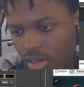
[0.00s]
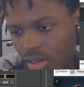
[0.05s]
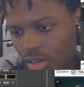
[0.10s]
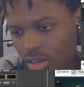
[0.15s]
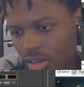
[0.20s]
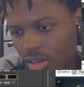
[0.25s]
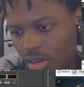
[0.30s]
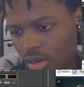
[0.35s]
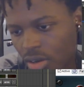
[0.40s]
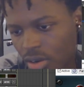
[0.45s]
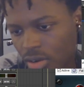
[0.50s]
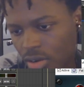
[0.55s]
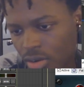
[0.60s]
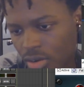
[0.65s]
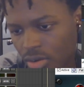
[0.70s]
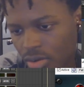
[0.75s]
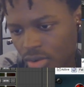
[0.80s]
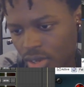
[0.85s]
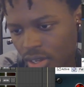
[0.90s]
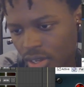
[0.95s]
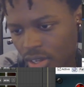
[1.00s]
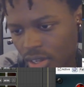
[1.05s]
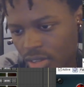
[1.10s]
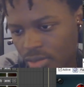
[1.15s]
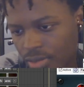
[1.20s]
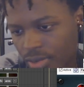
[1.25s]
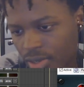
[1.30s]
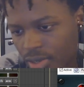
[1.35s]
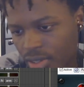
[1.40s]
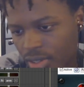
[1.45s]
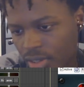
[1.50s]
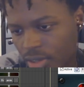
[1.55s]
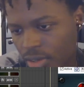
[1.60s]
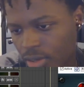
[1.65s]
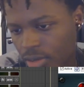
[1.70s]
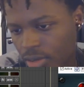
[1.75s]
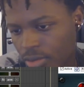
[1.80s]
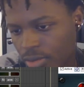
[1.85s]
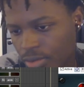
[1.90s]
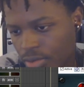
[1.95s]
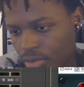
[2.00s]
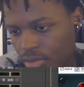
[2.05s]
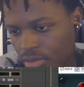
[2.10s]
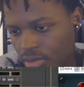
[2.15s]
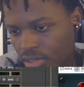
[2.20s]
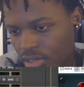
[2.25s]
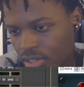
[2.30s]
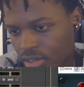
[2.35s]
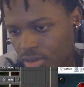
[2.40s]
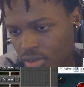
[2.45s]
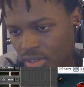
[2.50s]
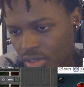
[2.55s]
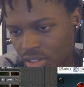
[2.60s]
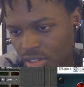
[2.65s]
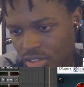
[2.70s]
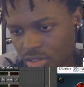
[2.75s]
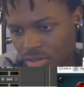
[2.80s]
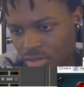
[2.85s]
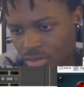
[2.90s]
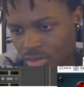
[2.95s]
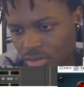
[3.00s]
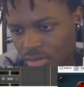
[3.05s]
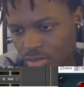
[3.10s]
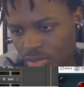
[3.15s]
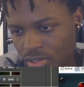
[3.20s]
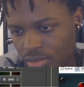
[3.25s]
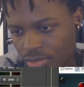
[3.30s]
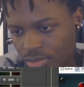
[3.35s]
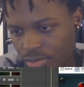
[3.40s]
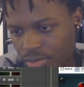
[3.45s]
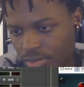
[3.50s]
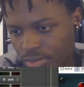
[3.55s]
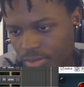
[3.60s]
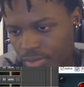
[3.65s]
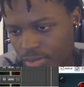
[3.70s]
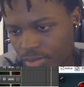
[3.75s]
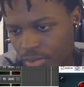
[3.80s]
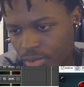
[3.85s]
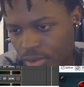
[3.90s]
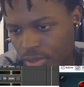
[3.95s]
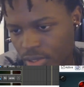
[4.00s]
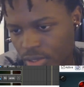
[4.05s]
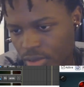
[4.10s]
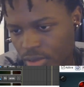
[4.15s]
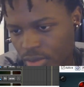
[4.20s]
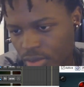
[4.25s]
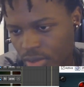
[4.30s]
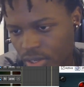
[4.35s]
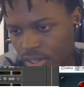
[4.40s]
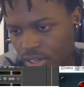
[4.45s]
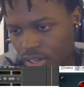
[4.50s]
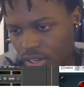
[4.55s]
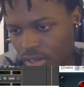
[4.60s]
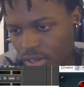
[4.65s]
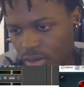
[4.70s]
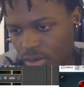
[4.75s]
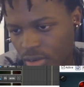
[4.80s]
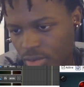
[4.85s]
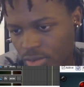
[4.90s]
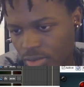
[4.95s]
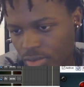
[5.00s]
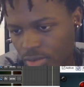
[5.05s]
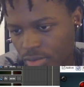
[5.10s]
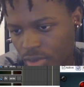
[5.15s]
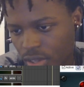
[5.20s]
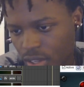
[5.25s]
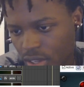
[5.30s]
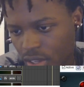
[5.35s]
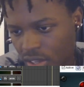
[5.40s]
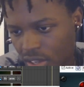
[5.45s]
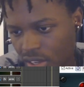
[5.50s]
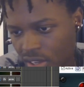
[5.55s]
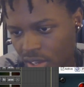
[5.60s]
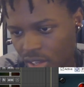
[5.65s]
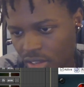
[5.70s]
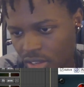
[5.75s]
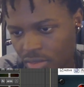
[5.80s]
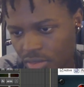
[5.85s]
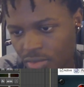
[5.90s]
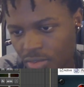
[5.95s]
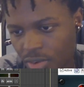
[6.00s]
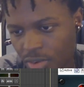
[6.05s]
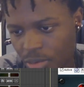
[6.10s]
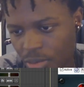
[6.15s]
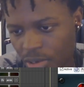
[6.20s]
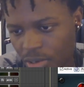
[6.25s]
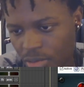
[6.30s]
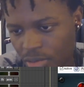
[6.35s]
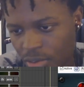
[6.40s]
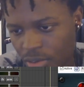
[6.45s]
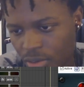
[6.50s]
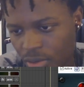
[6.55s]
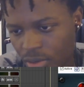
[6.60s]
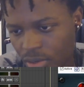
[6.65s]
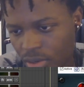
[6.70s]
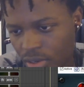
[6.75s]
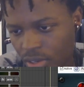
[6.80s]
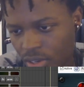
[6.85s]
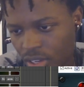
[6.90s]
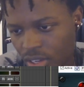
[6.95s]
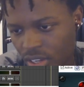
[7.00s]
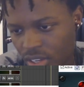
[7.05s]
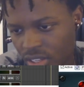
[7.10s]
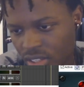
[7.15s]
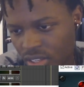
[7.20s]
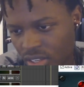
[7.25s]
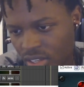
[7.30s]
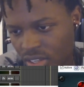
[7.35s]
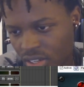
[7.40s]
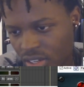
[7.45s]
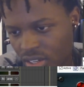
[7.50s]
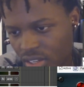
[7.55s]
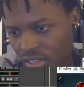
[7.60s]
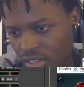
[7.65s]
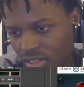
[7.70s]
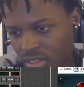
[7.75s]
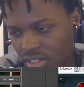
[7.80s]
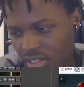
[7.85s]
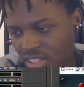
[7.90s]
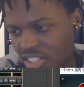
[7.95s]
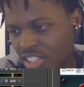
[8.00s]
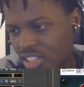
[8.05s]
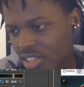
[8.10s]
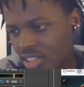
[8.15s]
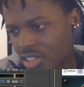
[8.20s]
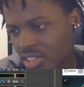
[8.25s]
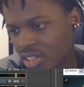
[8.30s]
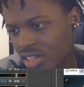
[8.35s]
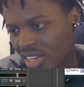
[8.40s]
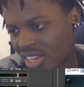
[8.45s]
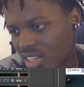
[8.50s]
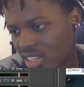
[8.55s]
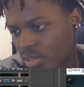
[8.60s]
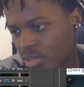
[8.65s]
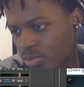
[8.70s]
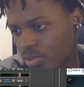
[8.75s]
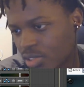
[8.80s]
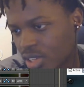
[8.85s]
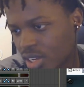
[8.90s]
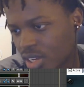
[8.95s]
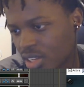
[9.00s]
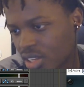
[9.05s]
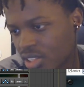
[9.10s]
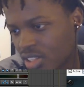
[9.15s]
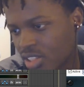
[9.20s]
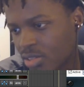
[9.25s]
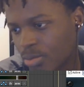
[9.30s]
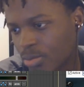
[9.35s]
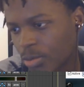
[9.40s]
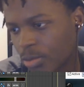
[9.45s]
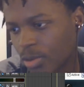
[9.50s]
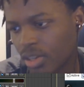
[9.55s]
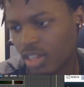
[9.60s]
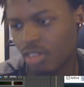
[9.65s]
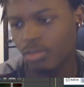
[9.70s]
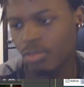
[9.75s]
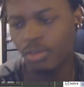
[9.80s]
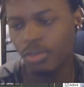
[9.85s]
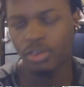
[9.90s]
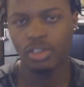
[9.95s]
low cut filter frequency. You can choose which frequency you want to cut off. Like for my vocal, like I said, this is less precise. It's more like for the